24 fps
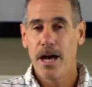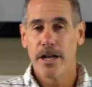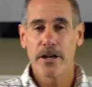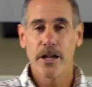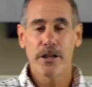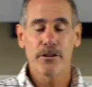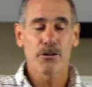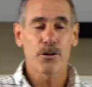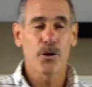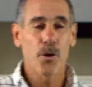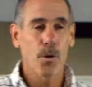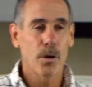
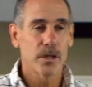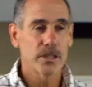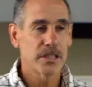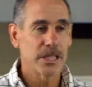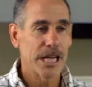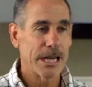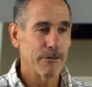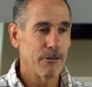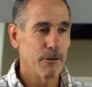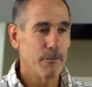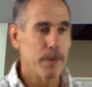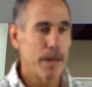Another course
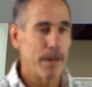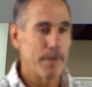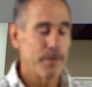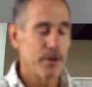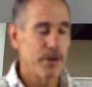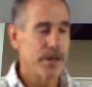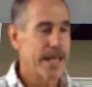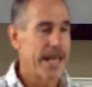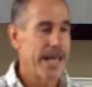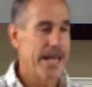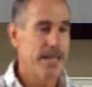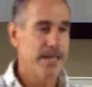I
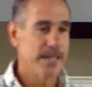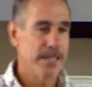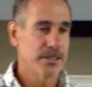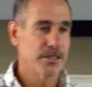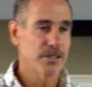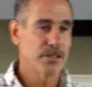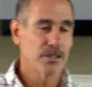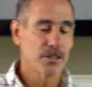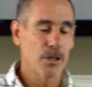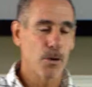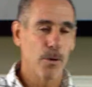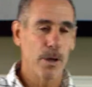remember, again,
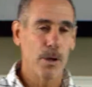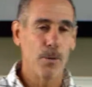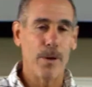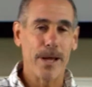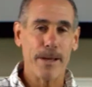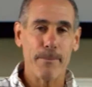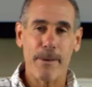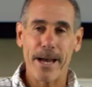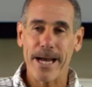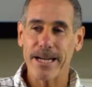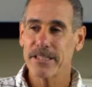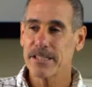this is going
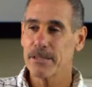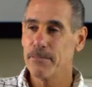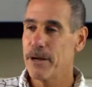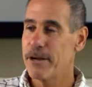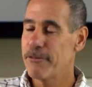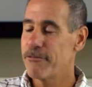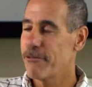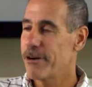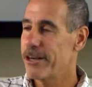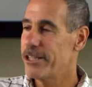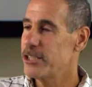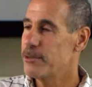way back to
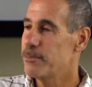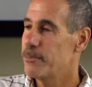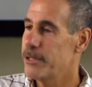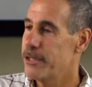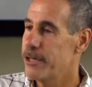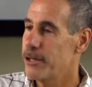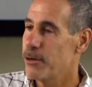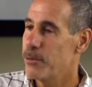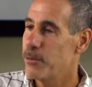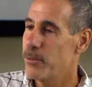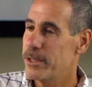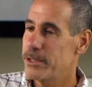my freshman
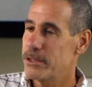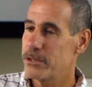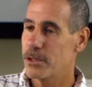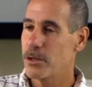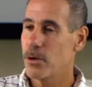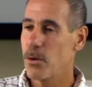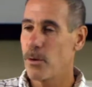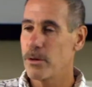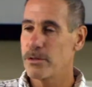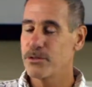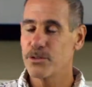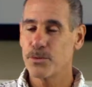year, was a
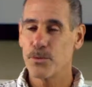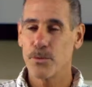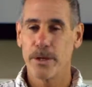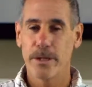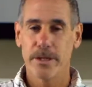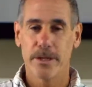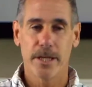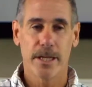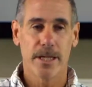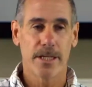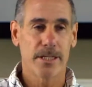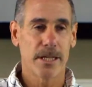course
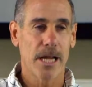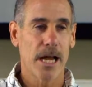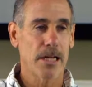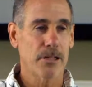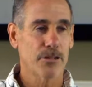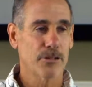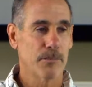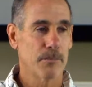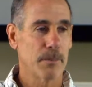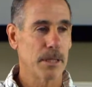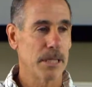with Dr.